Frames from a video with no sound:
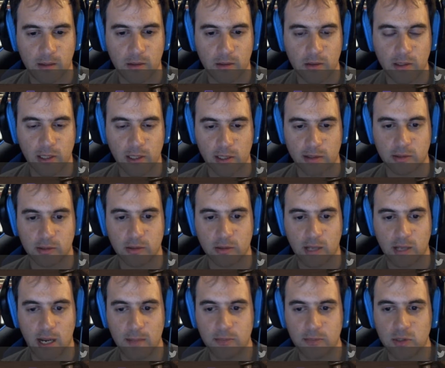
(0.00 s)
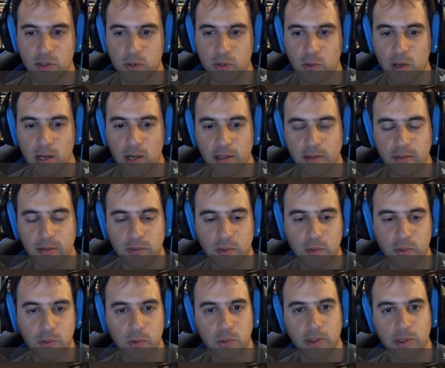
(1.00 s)
Okay, so I'm trying
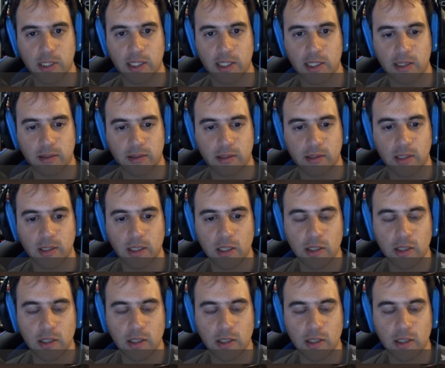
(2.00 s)
to get...